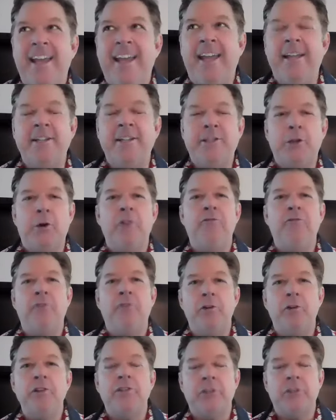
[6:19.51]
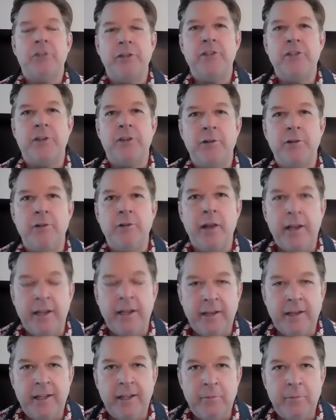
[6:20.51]
And so I focused on
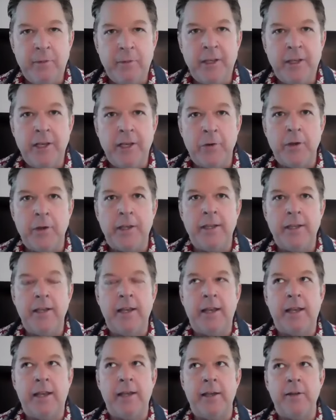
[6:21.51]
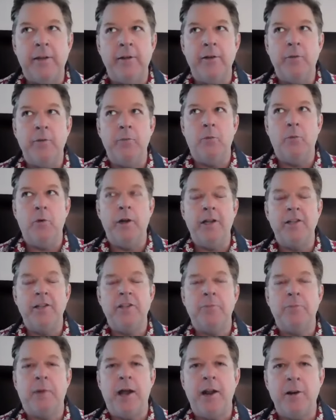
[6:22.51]
songwriting to keep me going. And what
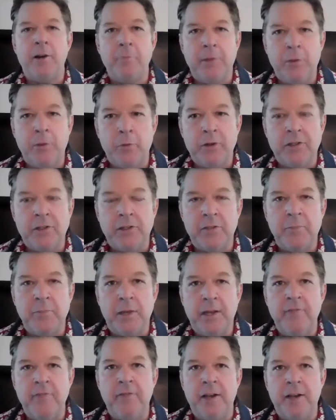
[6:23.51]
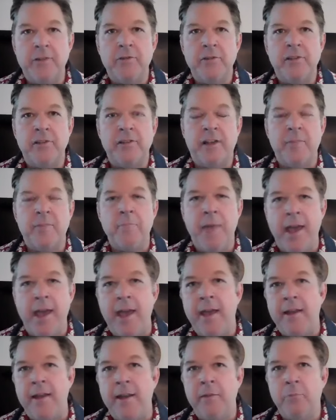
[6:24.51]
inspired me was as many veterans as I
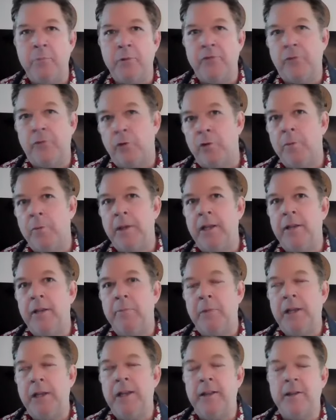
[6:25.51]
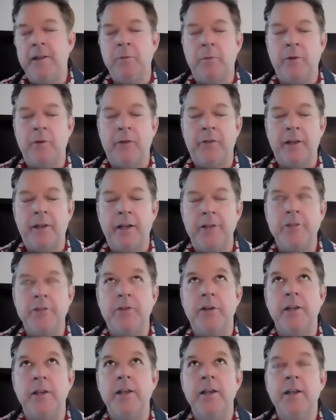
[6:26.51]
met in performing and meeting them around the
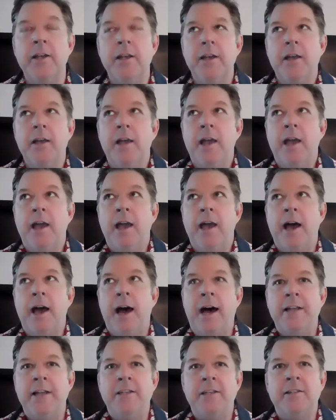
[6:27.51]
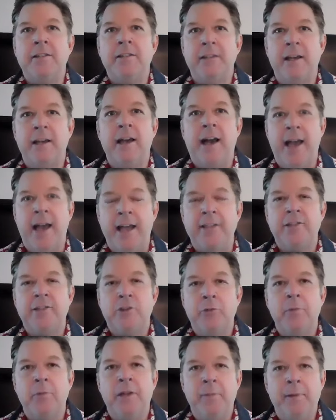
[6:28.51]
country, I just had
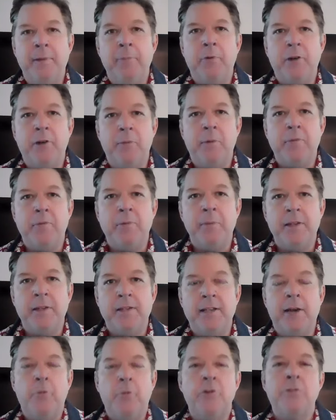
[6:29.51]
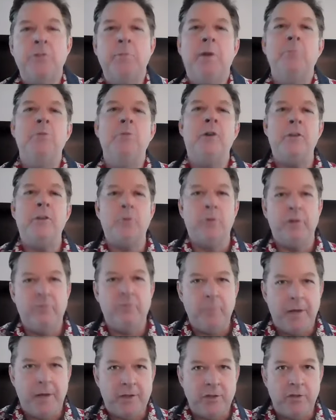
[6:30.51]
so many people come up to me and say, I wish my brother would
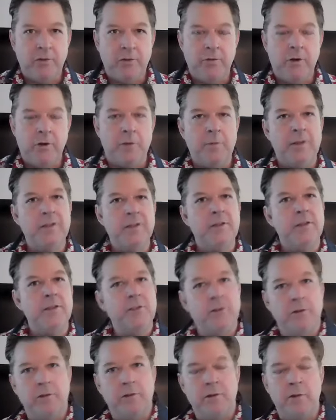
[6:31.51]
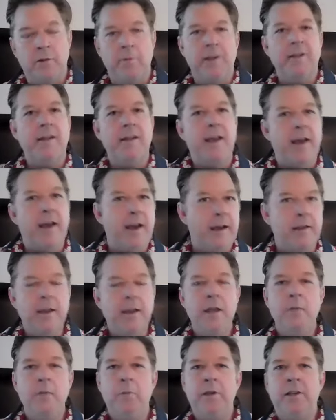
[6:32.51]
have met you, or my sister, or my dad,
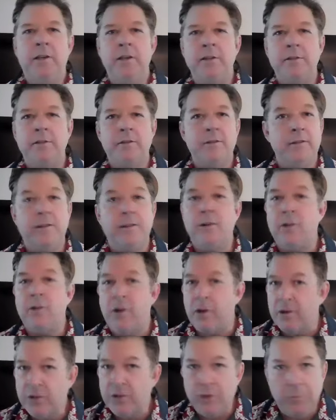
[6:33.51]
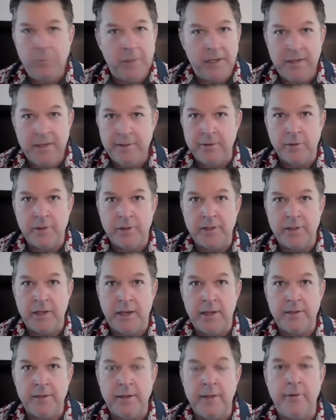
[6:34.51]
because there are too yeah. many
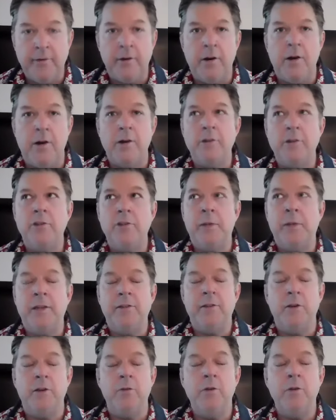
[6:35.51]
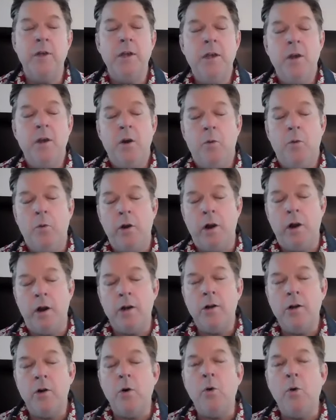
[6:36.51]
suicides and there are too many. So, what our
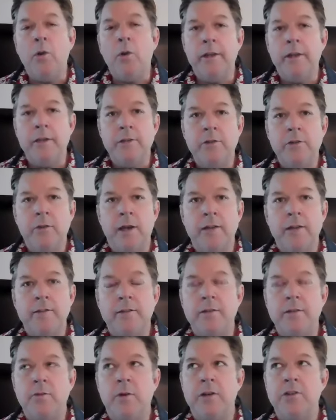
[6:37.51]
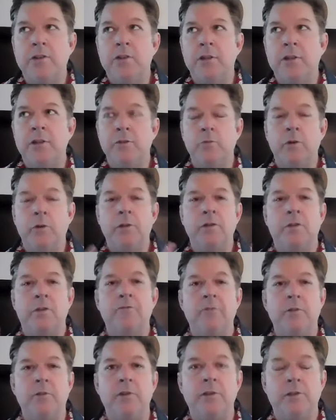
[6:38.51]
goal is, you asked this question, is what is our
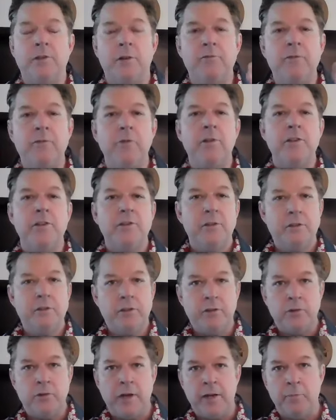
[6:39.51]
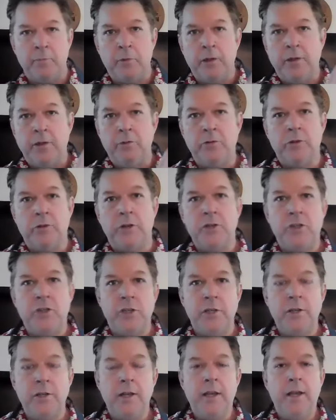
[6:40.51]
focus? Our focus is to try to bring
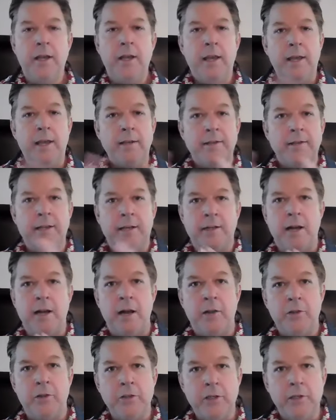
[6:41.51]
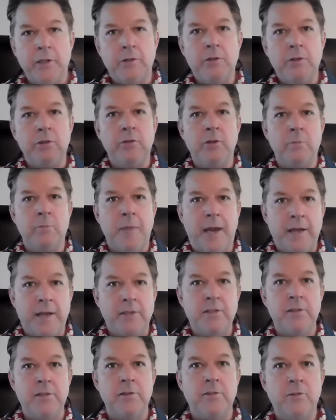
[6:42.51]
nutrition and technology to the
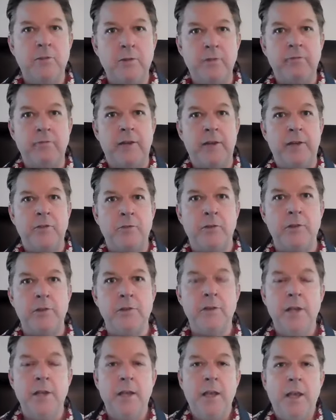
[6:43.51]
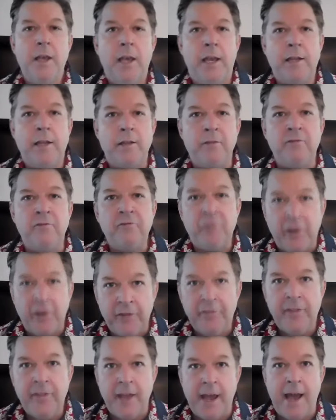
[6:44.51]
masses, to the veterans, and to
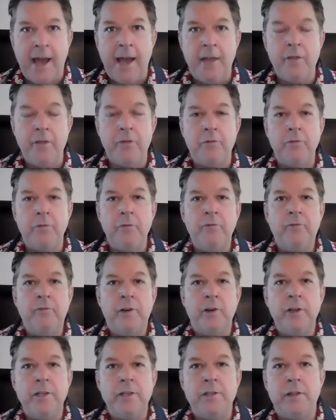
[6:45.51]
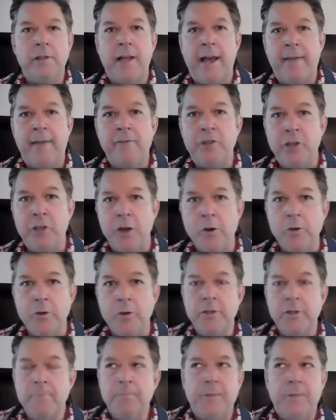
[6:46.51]
fund that through various live
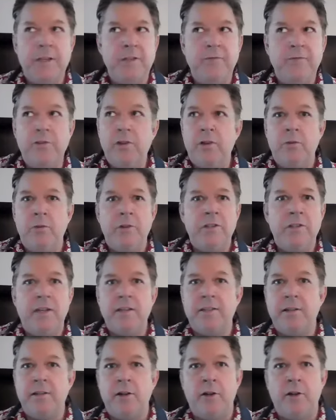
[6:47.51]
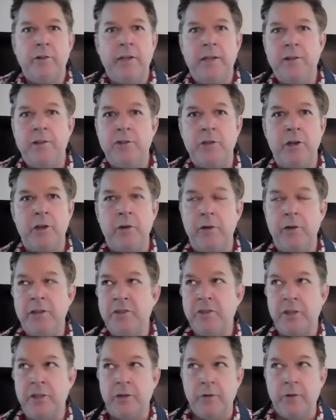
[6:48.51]
shows. Because if you go to a Jason Aldean show,
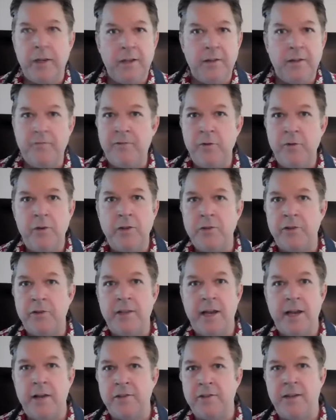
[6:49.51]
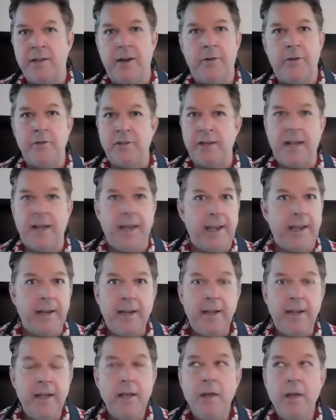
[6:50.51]
he's generating a few hundred thousand dollars a night
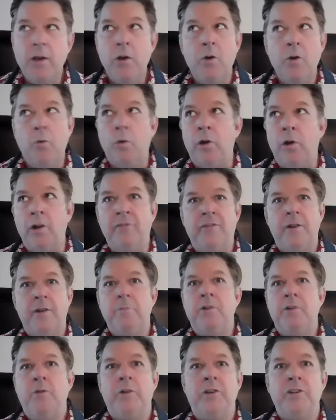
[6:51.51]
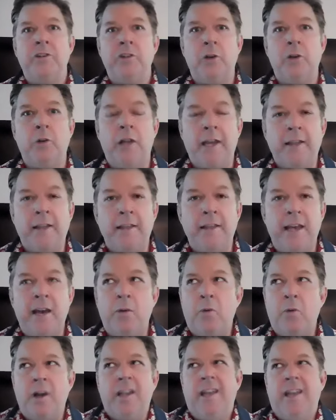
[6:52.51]
well, if I'm doing a show like
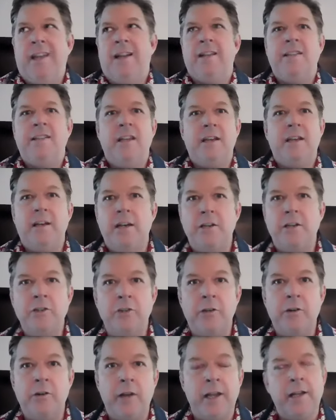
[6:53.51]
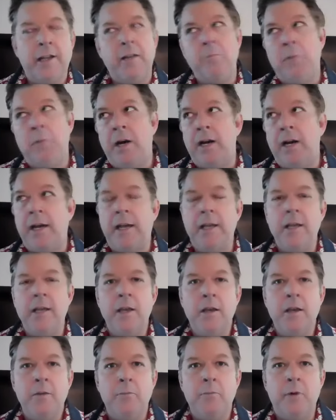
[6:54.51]
that, why can't I take a hundred grand and buy
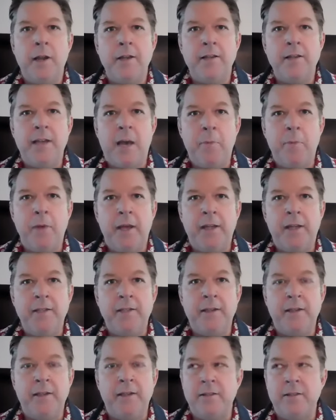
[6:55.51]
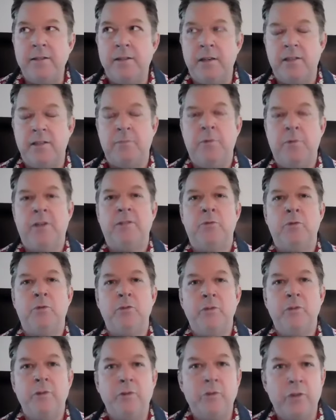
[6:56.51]
BrainTap headsets and six months
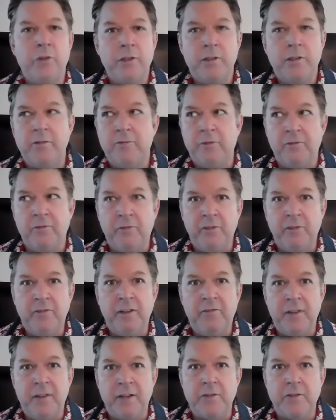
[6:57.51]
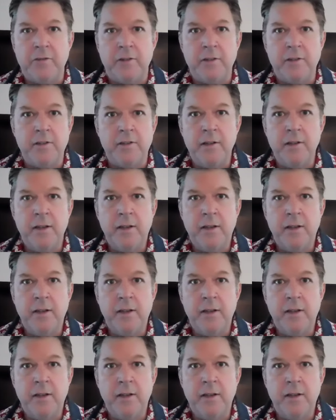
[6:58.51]
worth of nutrition for 50 veterans?